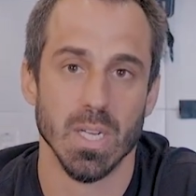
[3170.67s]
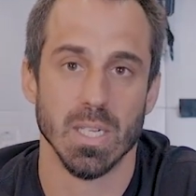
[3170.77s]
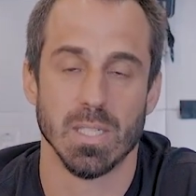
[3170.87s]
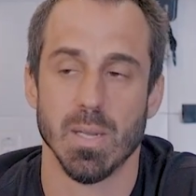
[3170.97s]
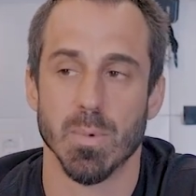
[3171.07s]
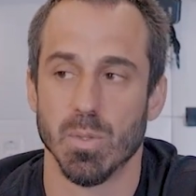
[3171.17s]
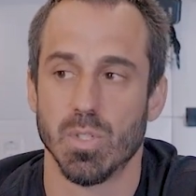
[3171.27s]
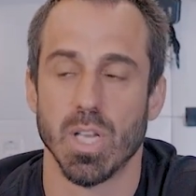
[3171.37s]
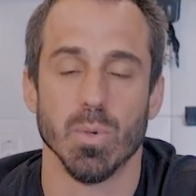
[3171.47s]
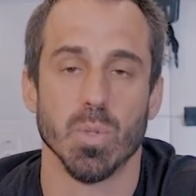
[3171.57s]
Same, I would
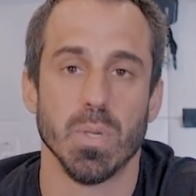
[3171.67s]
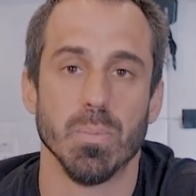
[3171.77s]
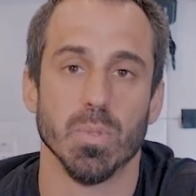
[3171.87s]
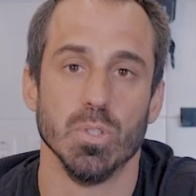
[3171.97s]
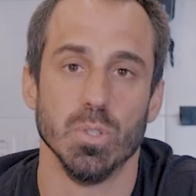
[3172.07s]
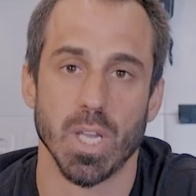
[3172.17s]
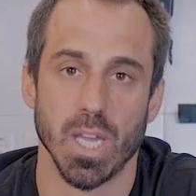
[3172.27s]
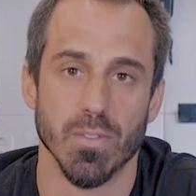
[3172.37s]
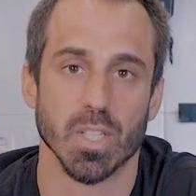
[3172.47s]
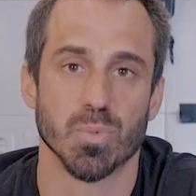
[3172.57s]
say, with the people who do
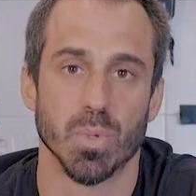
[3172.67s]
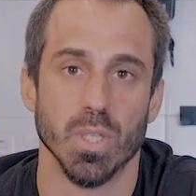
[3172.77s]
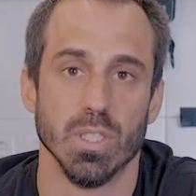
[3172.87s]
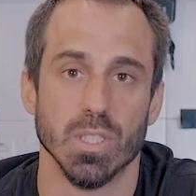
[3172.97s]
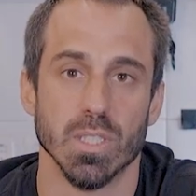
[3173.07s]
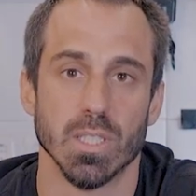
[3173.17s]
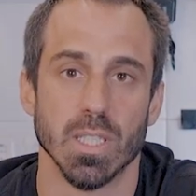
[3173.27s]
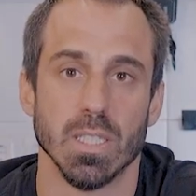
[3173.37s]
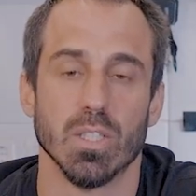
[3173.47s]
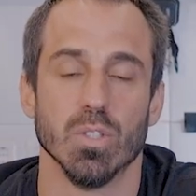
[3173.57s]
cave exploration.
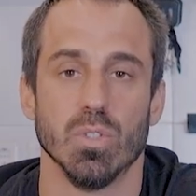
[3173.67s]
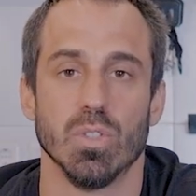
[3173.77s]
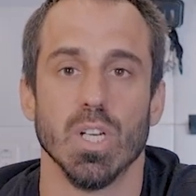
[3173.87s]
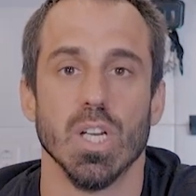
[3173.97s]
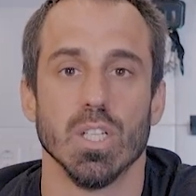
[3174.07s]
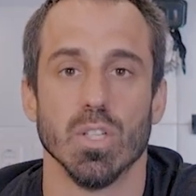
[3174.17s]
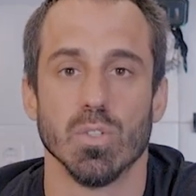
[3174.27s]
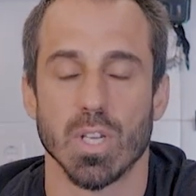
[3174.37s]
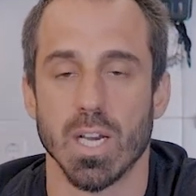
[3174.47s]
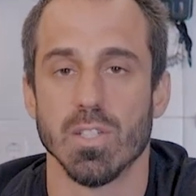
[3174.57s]
Those
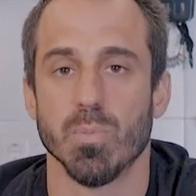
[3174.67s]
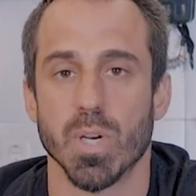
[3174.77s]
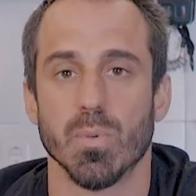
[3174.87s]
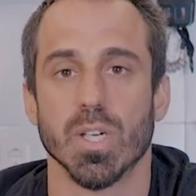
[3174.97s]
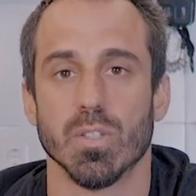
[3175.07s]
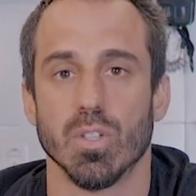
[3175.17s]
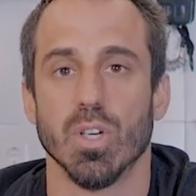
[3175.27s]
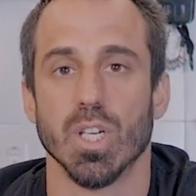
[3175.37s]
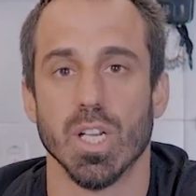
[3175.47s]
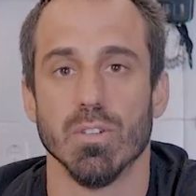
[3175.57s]
guys have been around
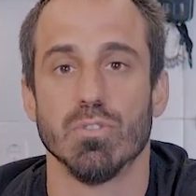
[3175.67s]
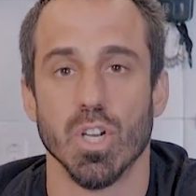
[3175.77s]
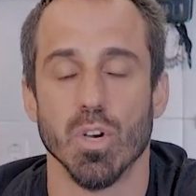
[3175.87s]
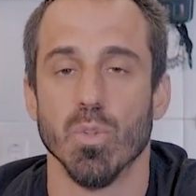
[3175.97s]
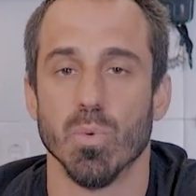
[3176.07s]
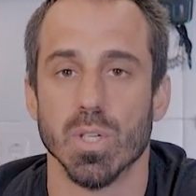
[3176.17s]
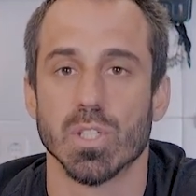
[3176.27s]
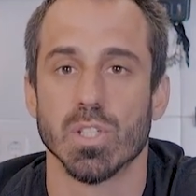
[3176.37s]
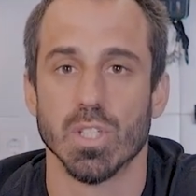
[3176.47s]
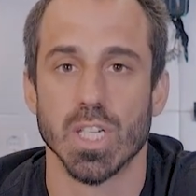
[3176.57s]
long enough to know the
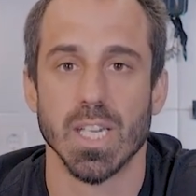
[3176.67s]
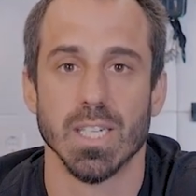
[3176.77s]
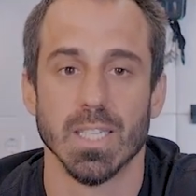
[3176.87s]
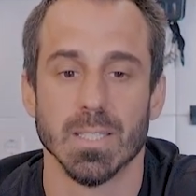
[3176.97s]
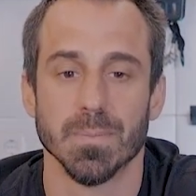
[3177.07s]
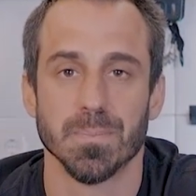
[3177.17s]
risks they're taking.